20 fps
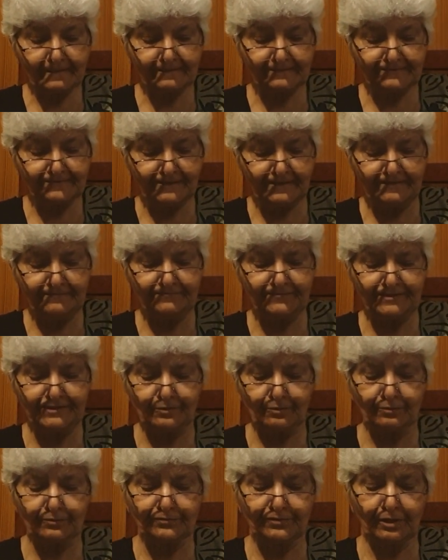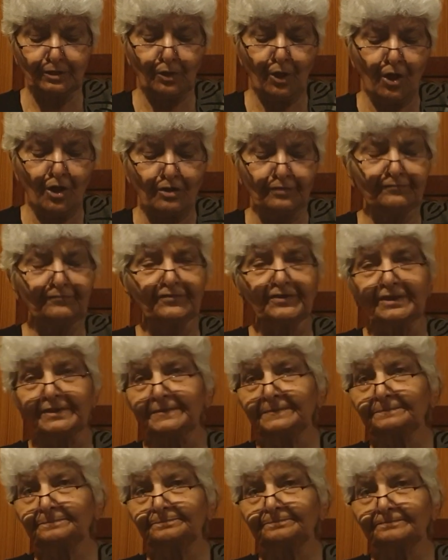Slavery goes a long
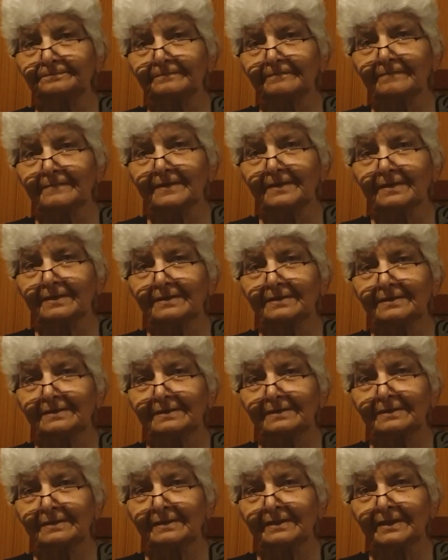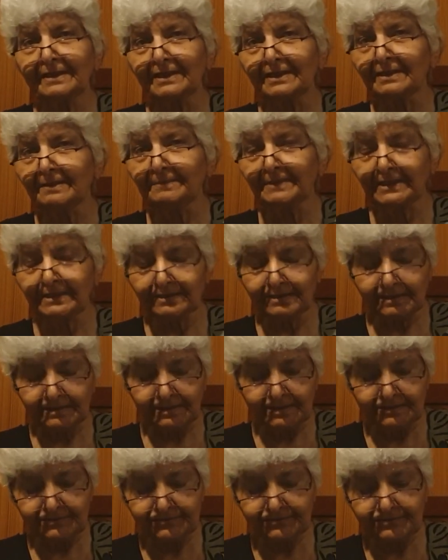way in American
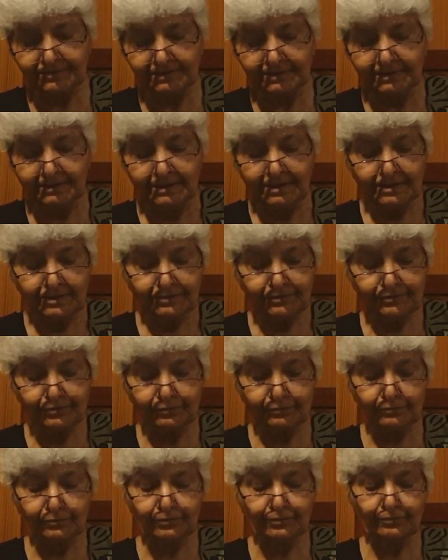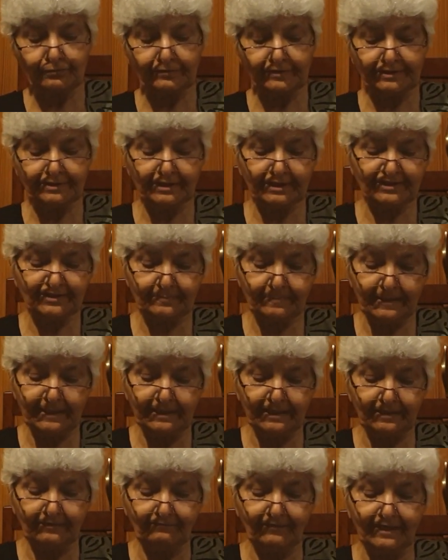history toward
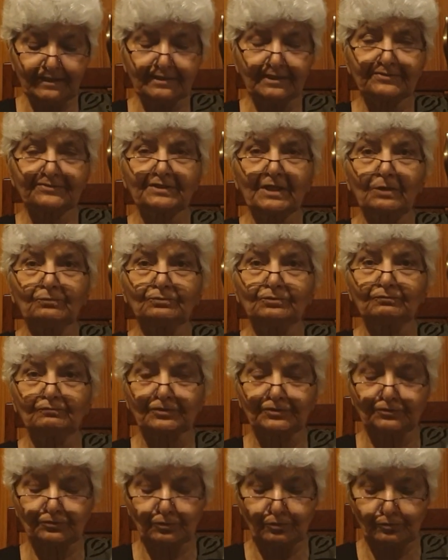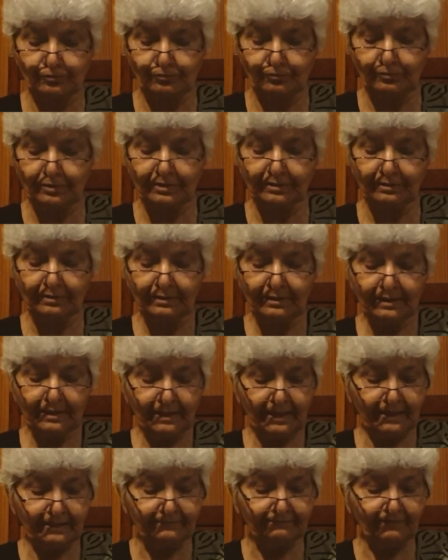explaining why the South was so rural
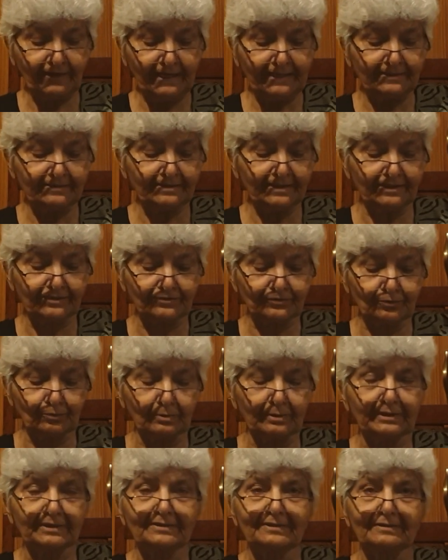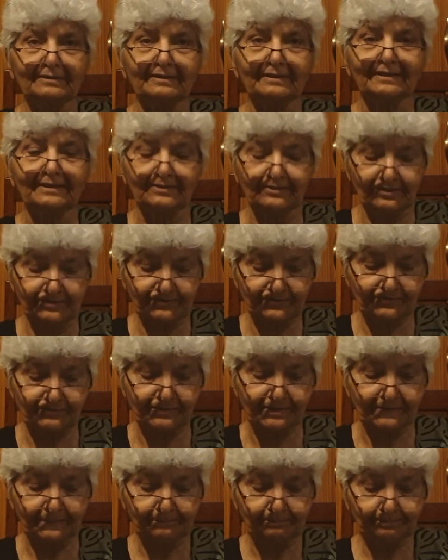and why it had so little
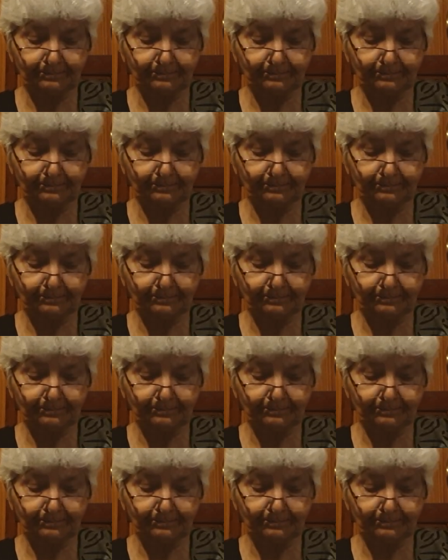industry.